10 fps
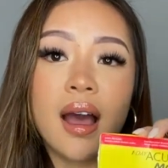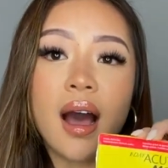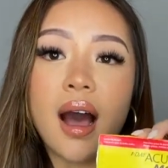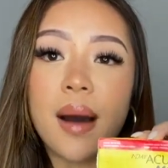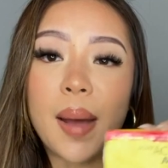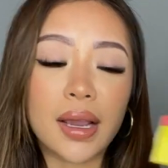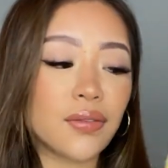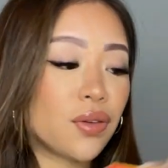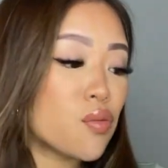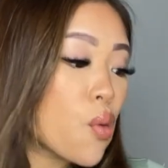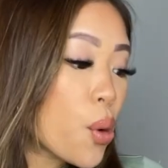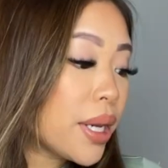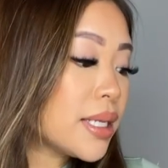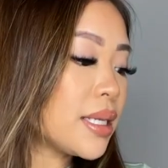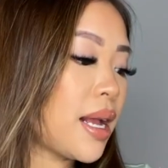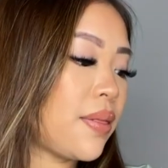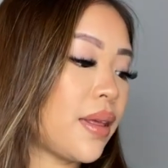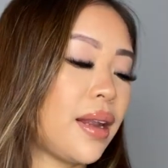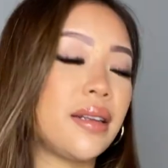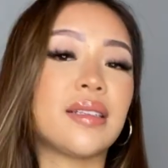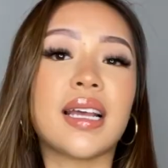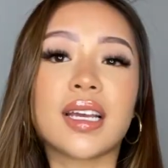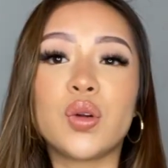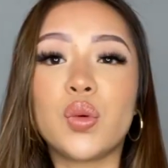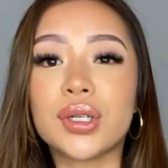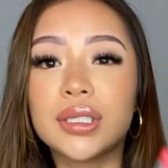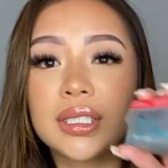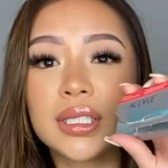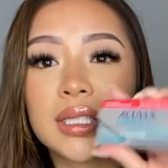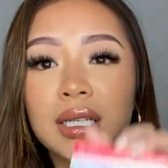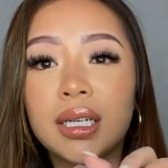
Acuvue Moist, and then the second worst,